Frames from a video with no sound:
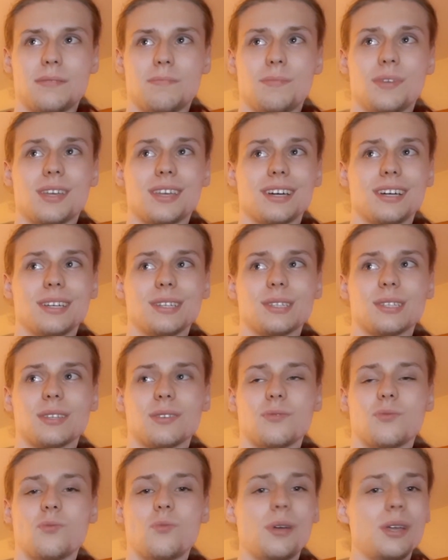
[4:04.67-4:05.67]
Because
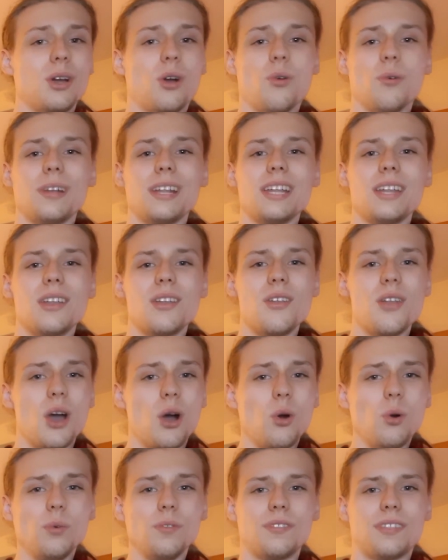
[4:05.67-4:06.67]
we already
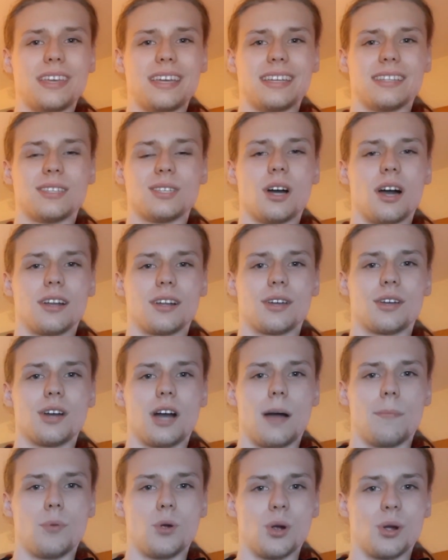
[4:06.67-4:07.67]
know that Todd and
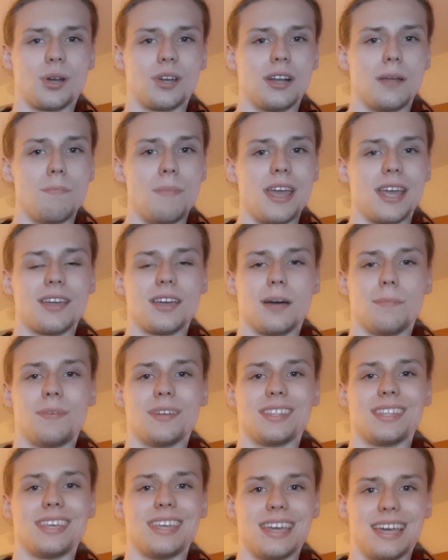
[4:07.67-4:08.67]
Copper are going to make up
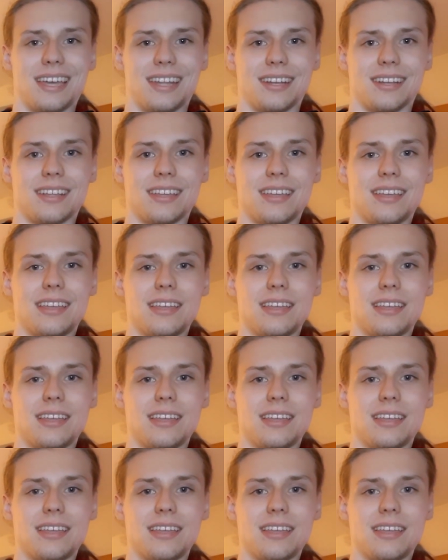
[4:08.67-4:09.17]
at the end.